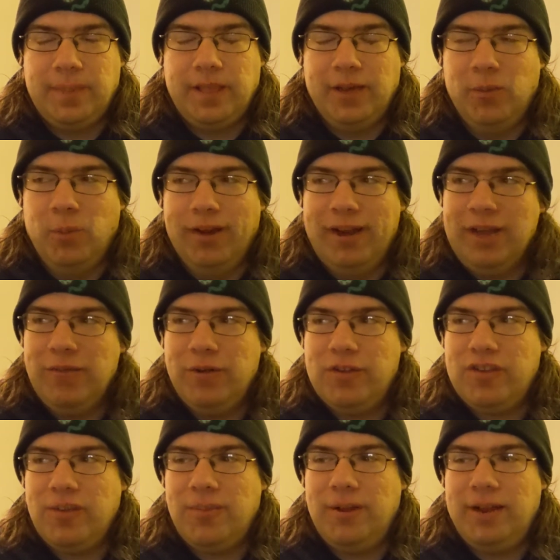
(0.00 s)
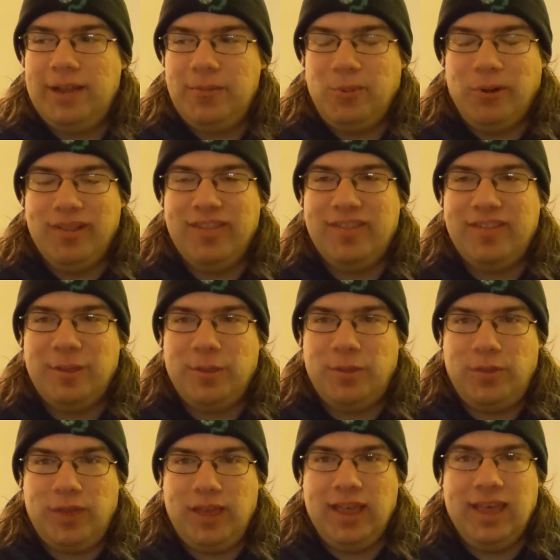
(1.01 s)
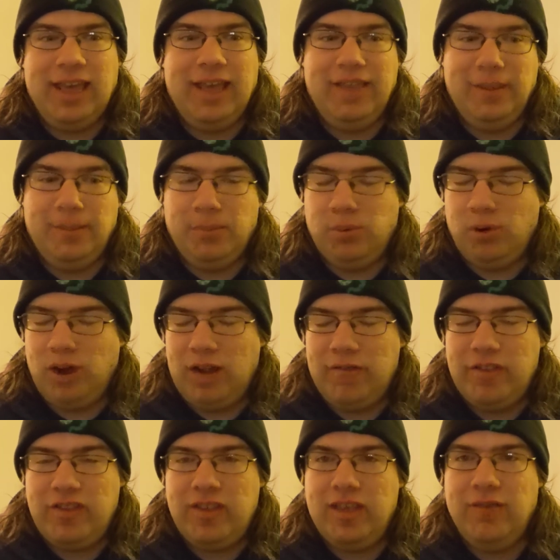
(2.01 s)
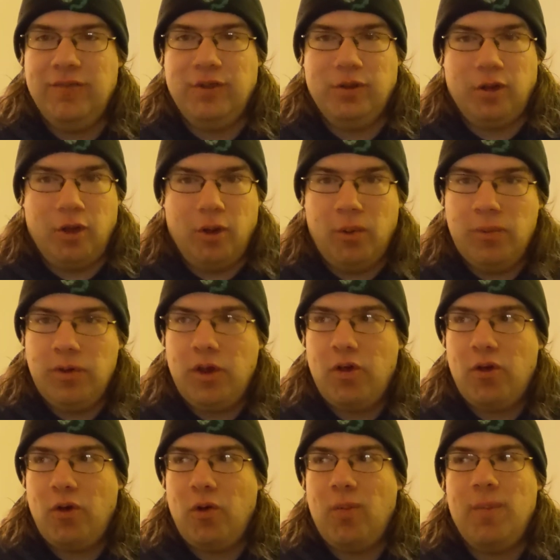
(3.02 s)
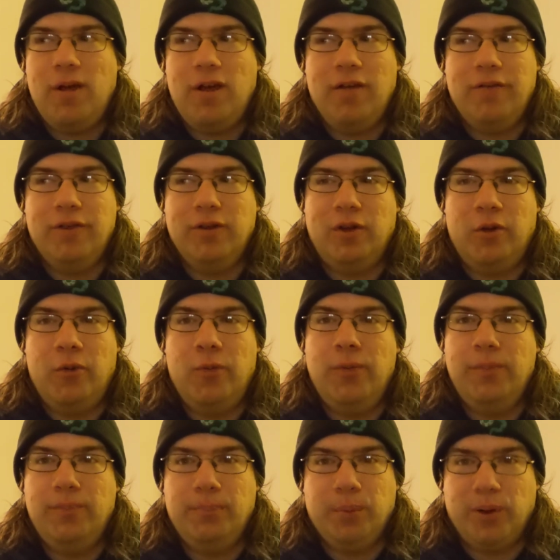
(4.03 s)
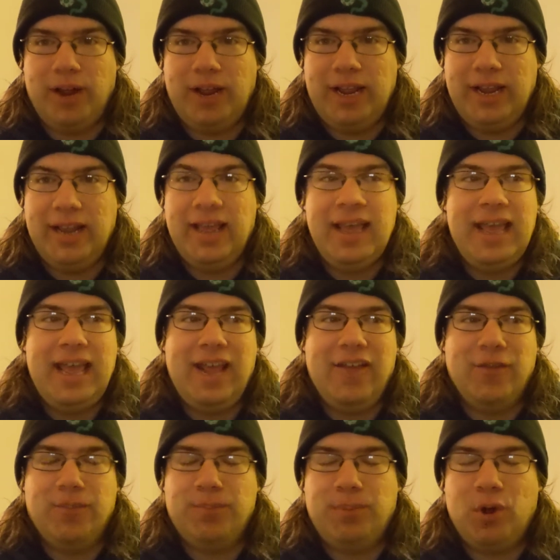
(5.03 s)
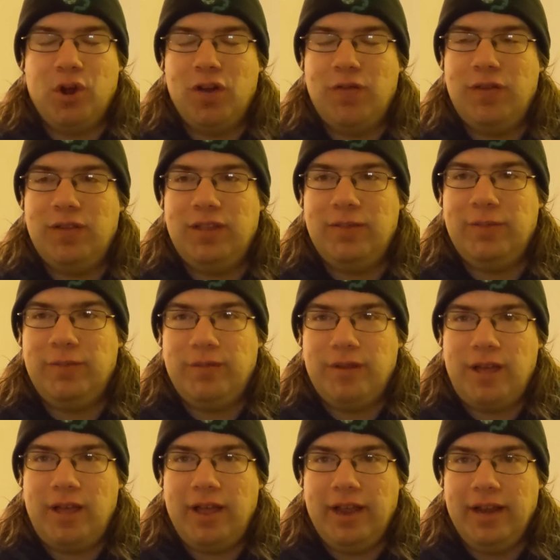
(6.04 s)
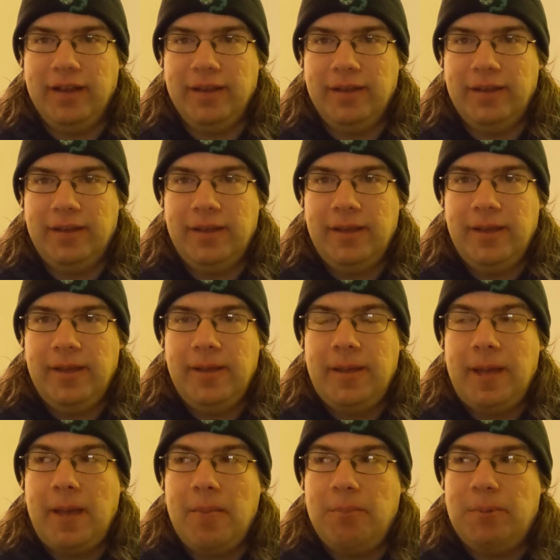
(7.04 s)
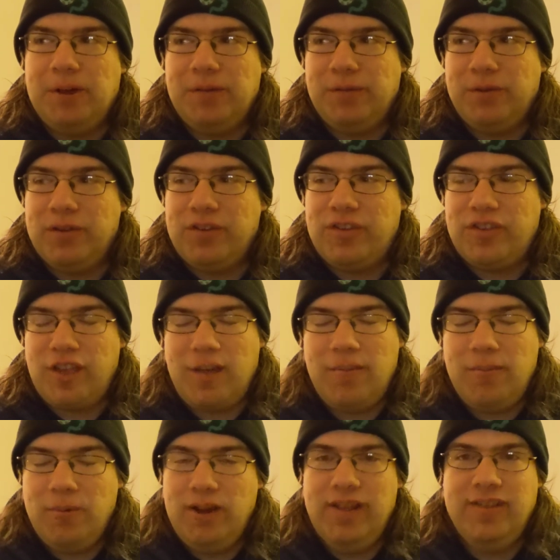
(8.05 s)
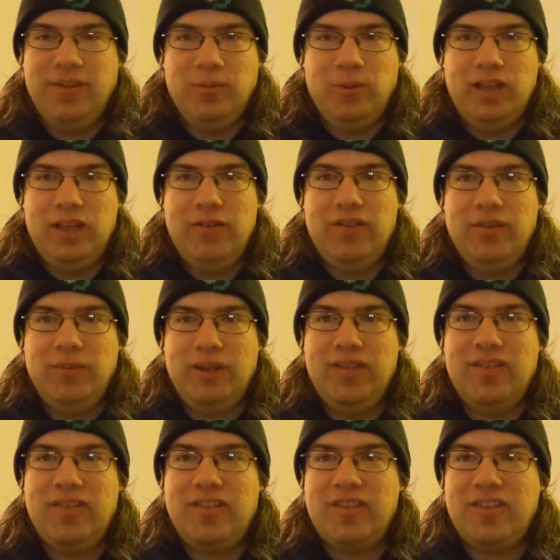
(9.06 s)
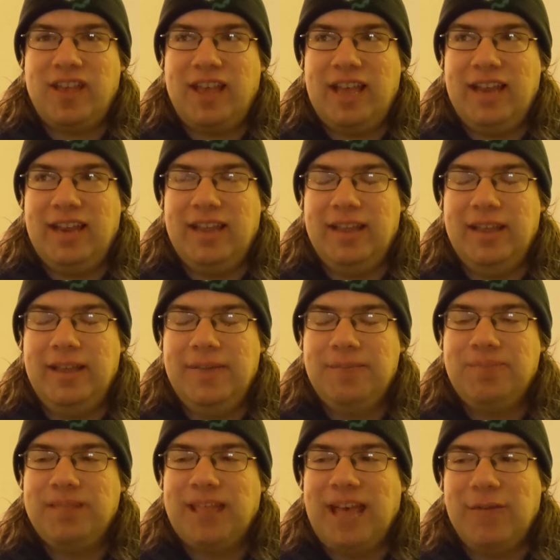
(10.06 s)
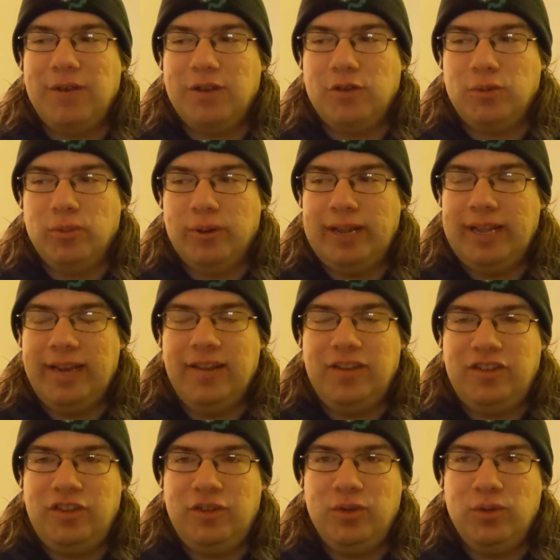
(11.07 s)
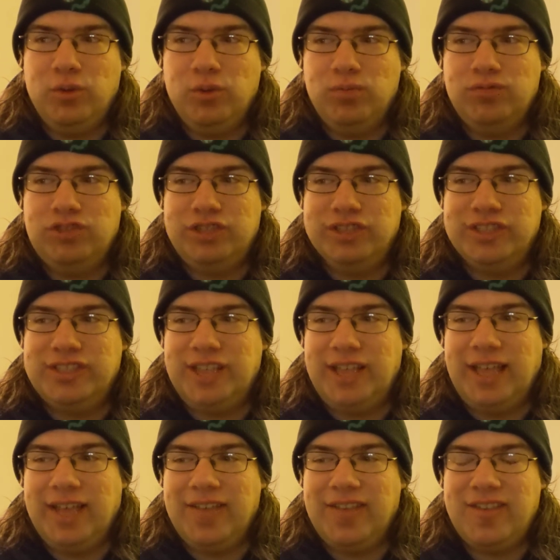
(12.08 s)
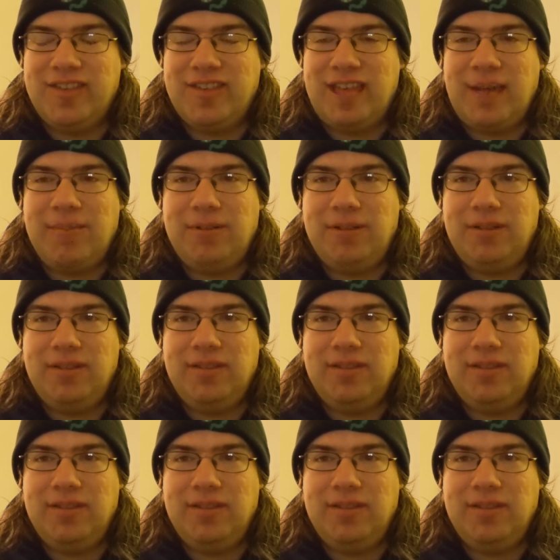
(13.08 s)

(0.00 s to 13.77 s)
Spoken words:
Like, whatever somebody wants to think in the privacy of their own home, of their own brain, is perfectly fine. But for some reason, we as a society have agreed to just accept